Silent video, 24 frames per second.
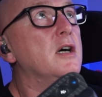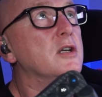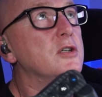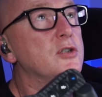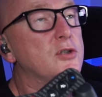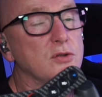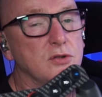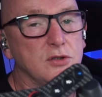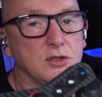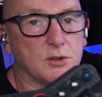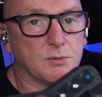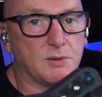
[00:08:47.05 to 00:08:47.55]

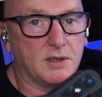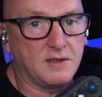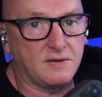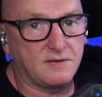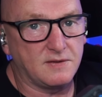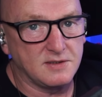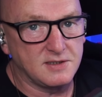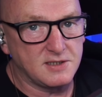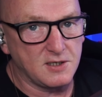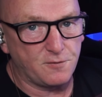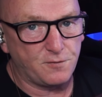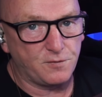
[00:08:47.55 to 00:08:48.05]
doesn't do
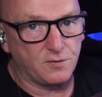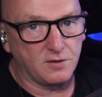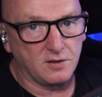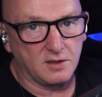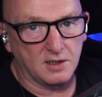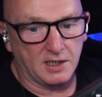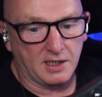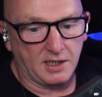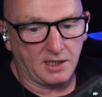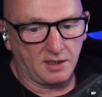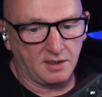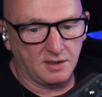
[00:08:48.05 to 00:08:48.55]
anything
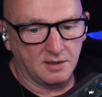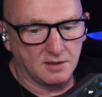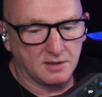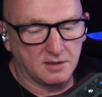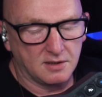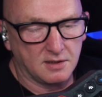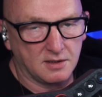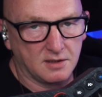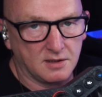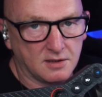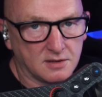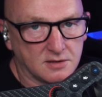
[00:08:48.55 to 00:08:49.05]
differently
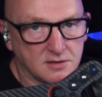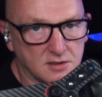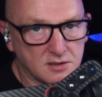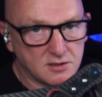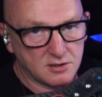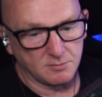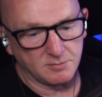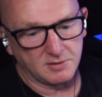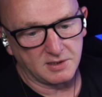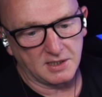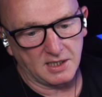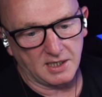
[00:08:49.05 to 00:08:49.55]
to
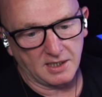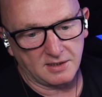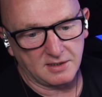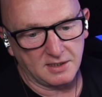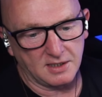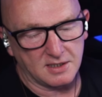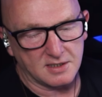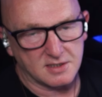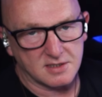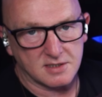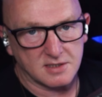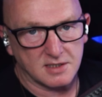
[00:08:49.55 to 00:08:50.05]
something like
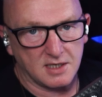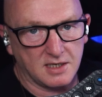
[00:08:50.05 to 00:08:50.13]
this.